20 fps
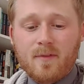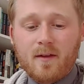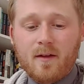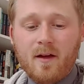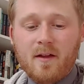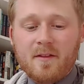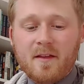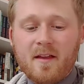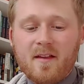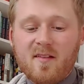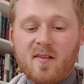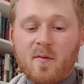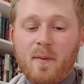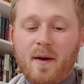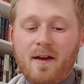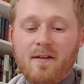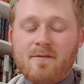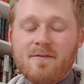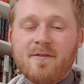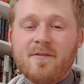I think it's
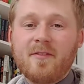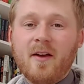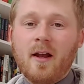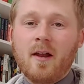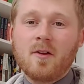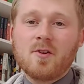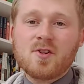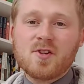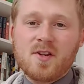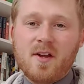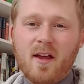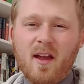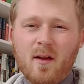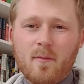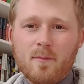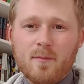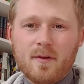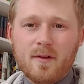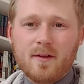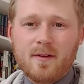about
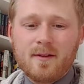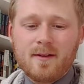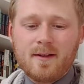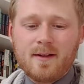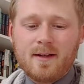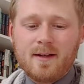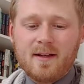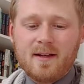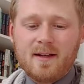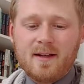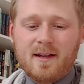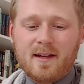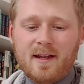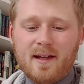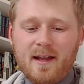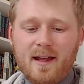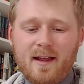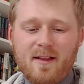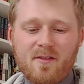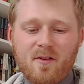fellowship,
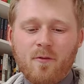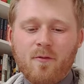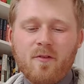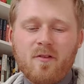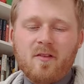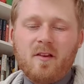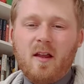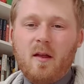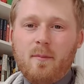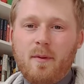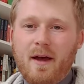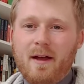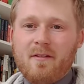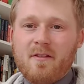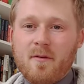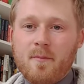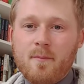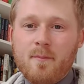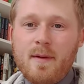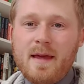it's obviously
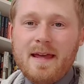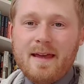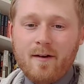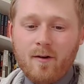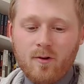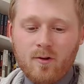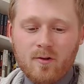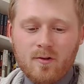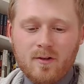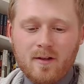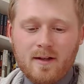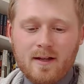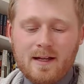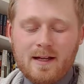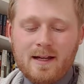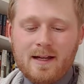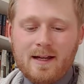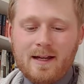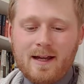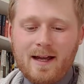about a meal,
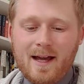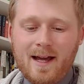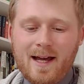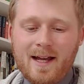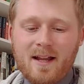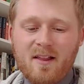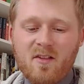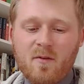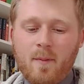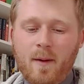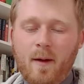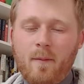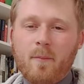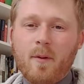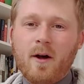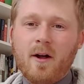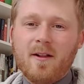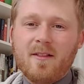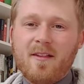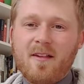and it's about
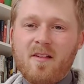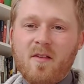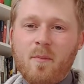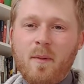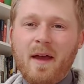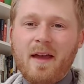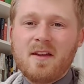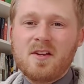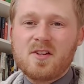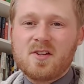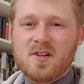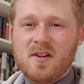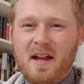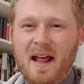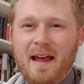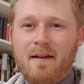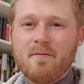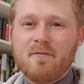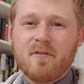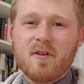participation.
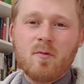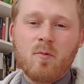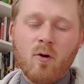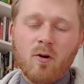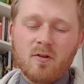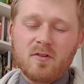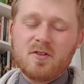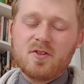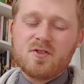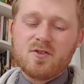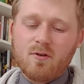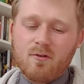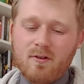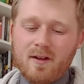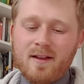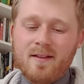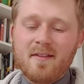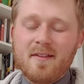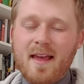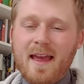Everyone
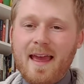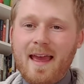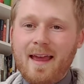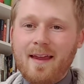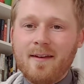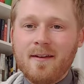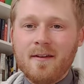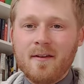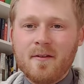joins in.